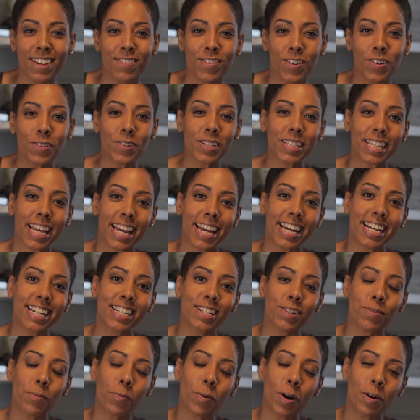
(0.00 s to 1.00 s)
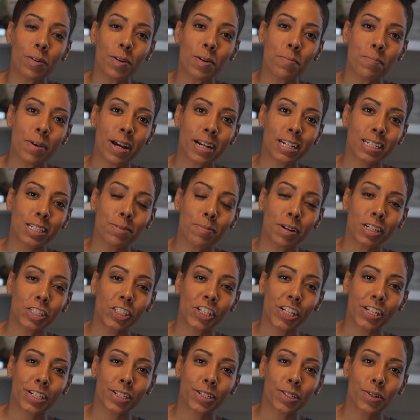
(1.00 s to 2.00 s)
folks, and welcome back to my
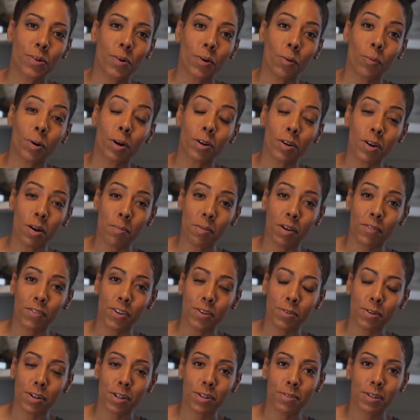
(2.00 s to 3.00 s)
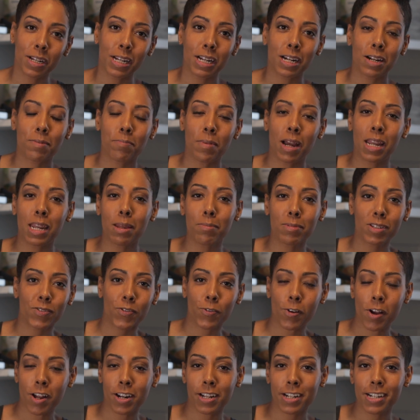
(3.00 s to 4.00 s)
channel, or welcome if you are new here. My name is
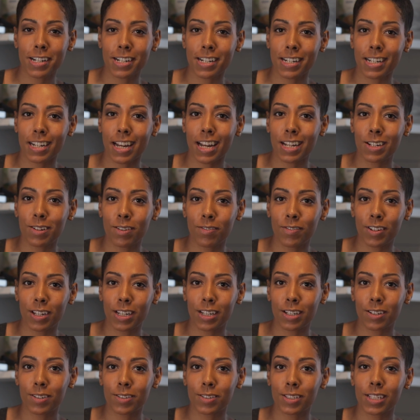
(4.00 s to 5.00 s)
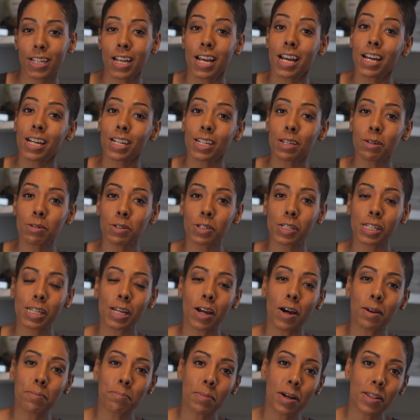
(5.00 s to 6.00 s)
Veronica and I do videos usually
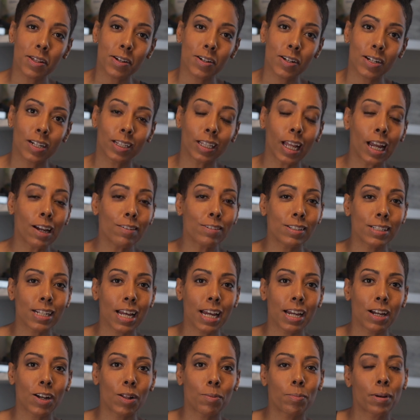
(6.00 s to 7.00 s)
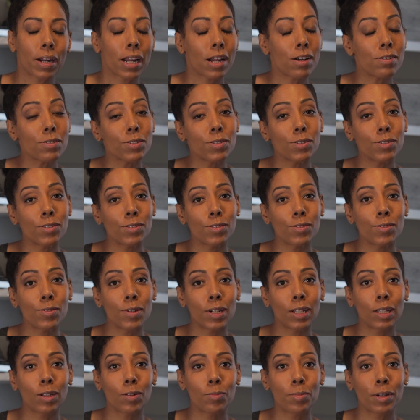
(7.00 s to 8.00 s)
on motherhood and lifestyle, but I also do
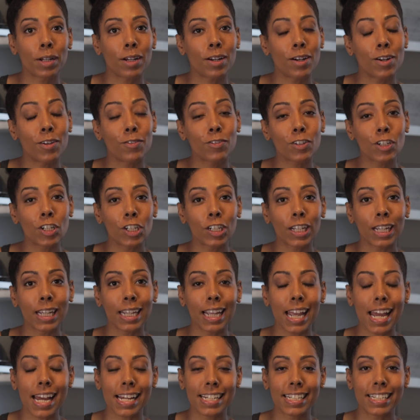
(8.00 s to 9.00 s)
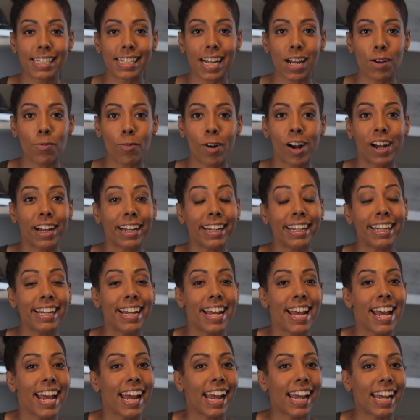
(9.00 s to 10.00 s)
a little bit of cooking and DIY.
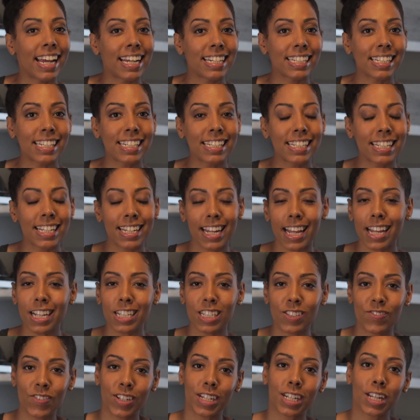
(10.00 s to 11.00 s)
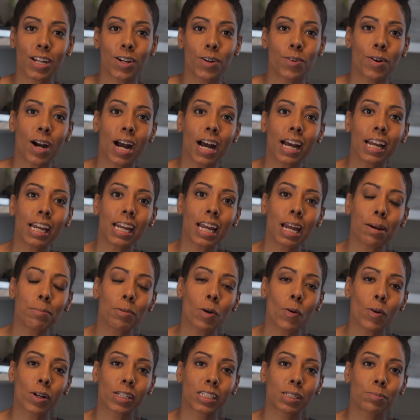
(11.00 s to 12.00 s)
And in today's video, I am
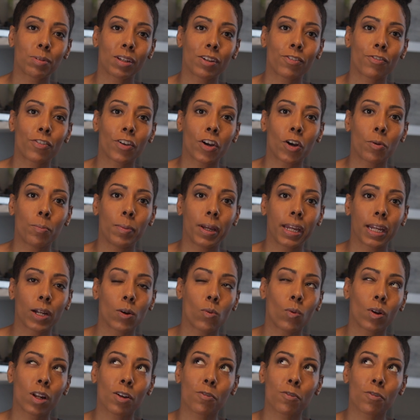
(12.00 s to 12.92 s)
going to be filming one